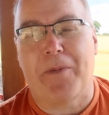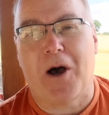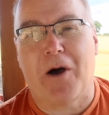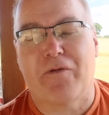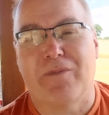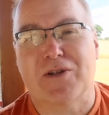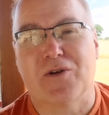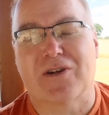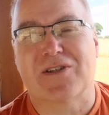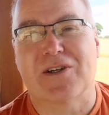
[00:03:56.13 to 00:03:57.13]
Apart from, it's
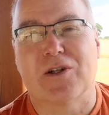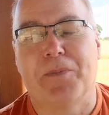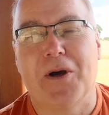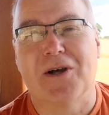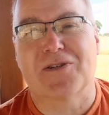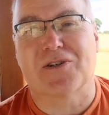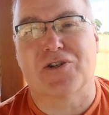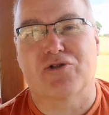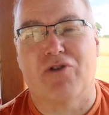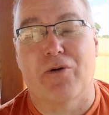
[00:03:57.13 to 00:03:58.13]
not a single person
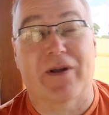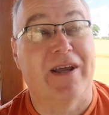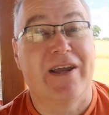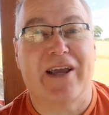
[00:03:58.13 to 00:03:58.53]
controlling,